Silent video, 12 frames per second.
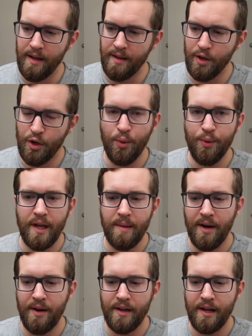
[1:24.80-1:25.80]
the cool thing
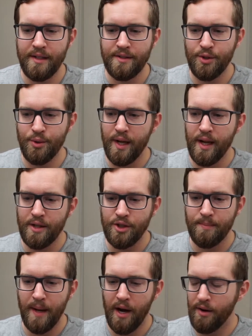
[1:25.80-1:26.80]
about it is you can
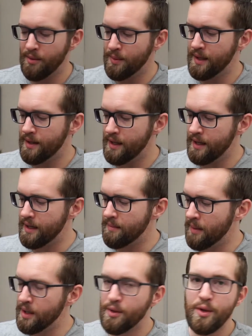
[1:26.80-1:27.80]
actually power it with the
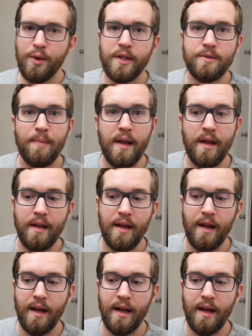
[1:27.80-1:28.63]
micro USB